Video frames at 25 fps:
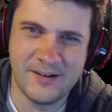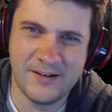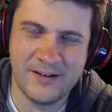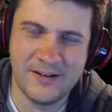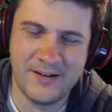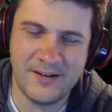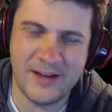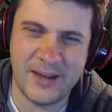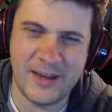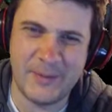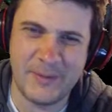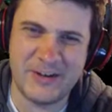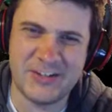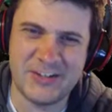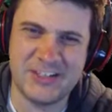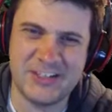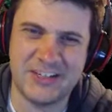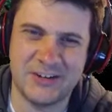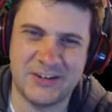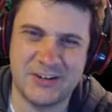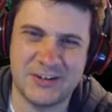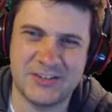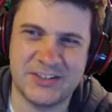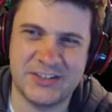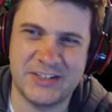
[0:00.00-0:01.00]
Am I
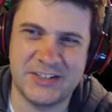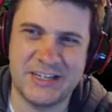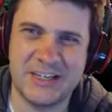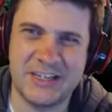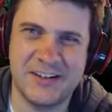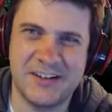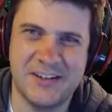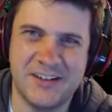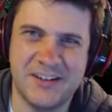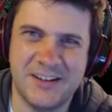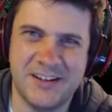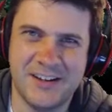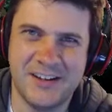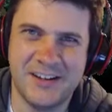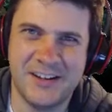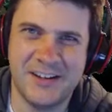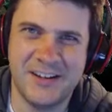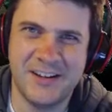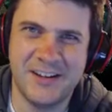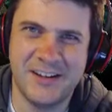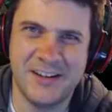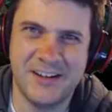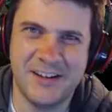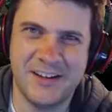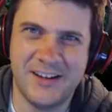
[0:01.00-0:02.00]
seriously
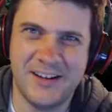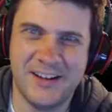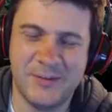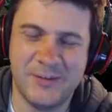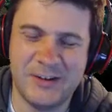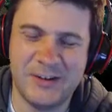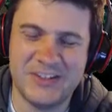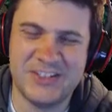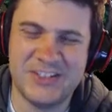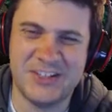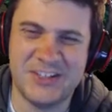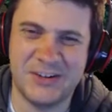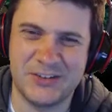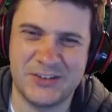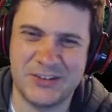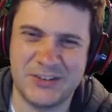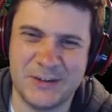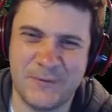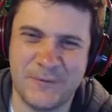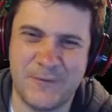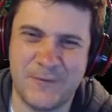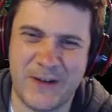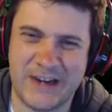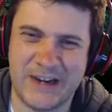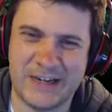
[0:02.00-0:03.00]

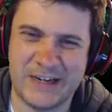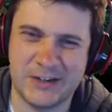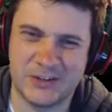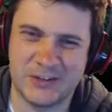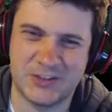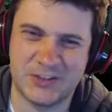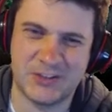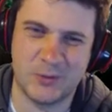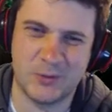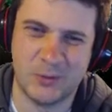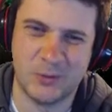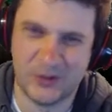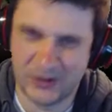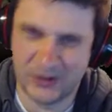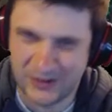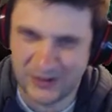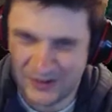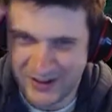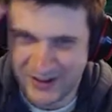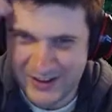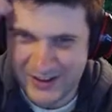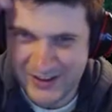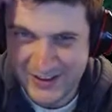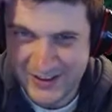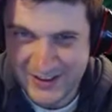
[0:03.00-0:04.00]
fighting a
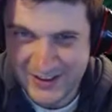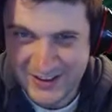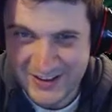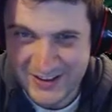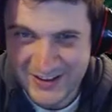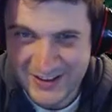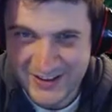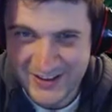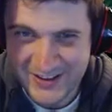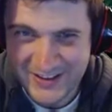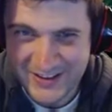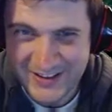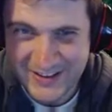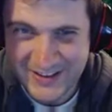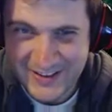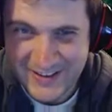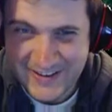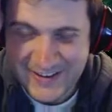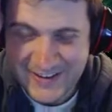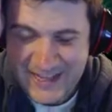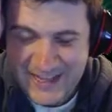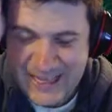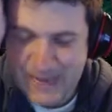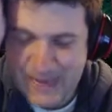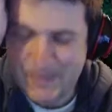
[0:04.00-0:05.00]
squirrel?
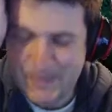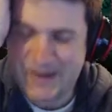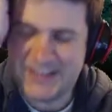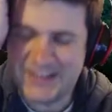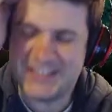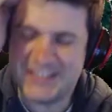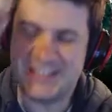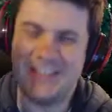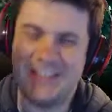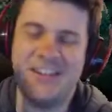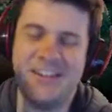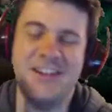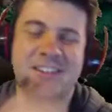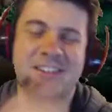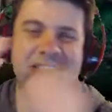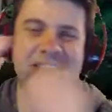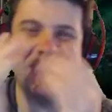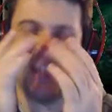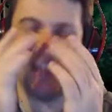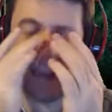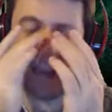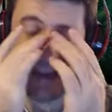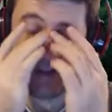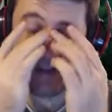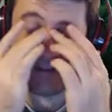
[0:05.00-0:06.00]
Am I
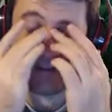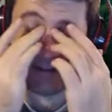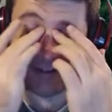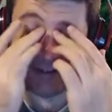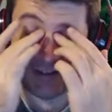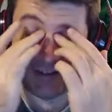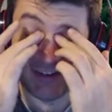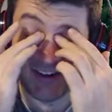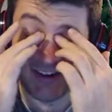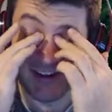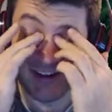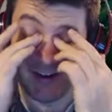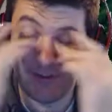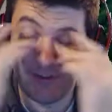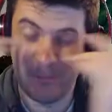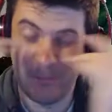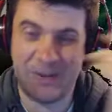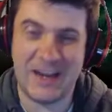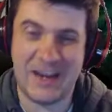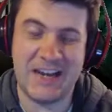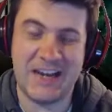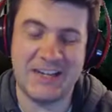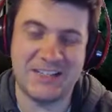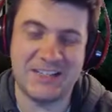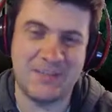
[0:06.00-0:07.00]
seriously having a
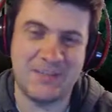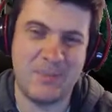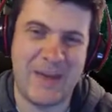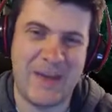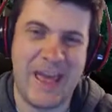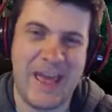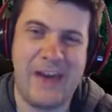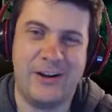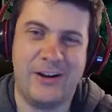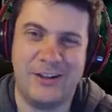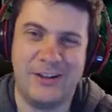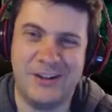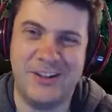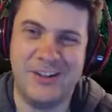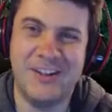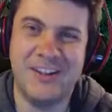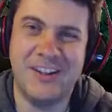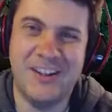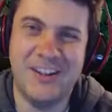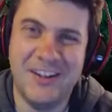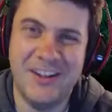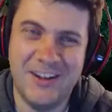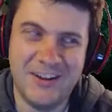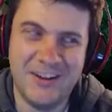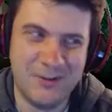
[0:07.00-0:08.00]
turn-based battle
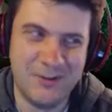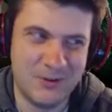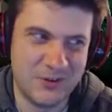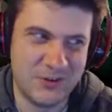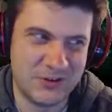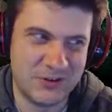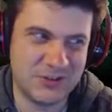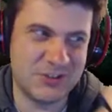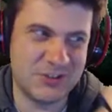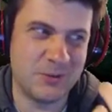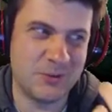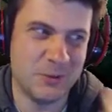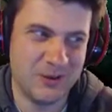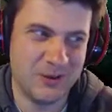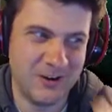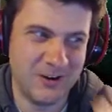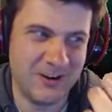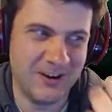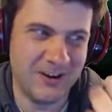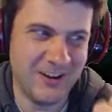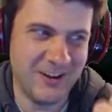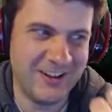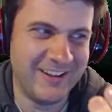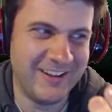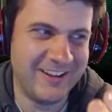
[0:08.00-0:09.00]
with a
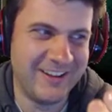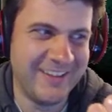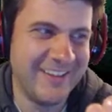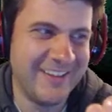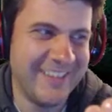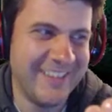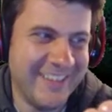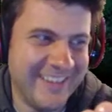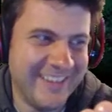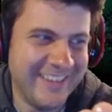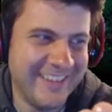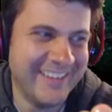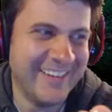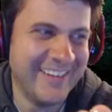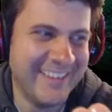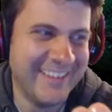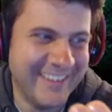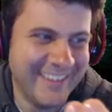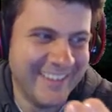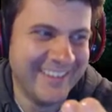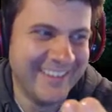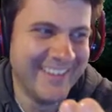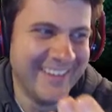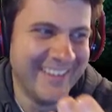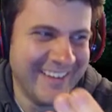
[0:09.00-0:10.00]
squirrel?
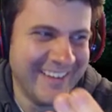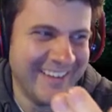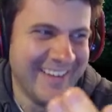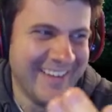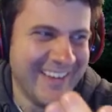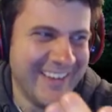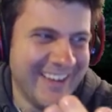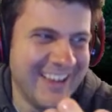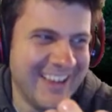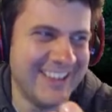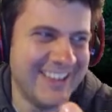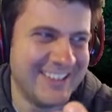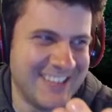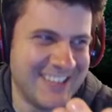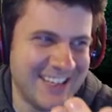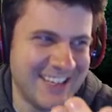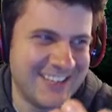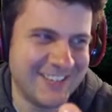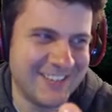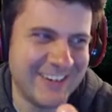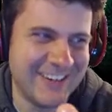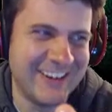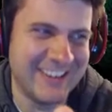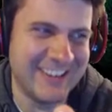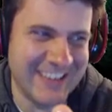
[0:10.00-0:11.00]
Is
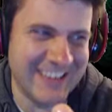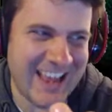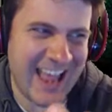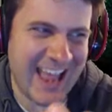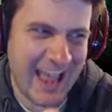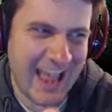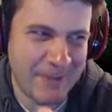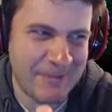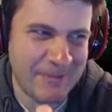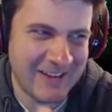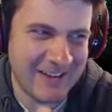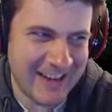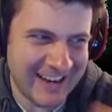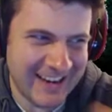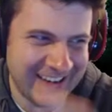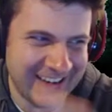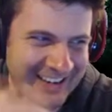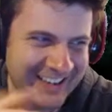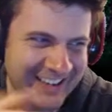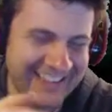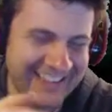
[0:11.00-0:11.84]
this really happening?